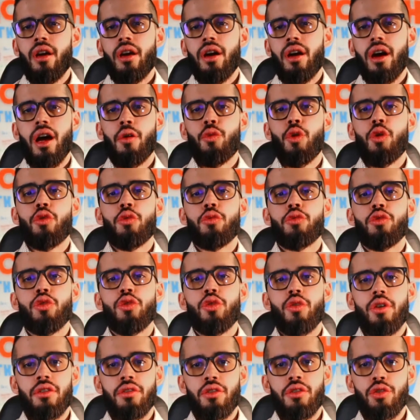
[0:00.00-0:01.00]
Hi, welcome
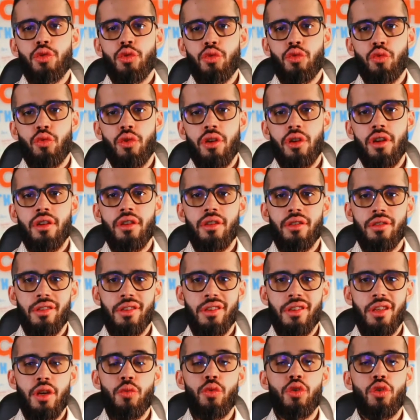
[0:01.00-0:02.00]
to English with Ray.
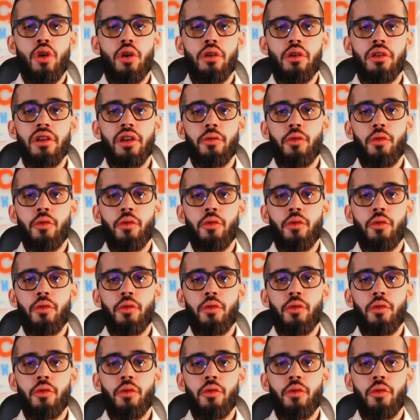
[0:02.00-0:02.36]
Today we're talking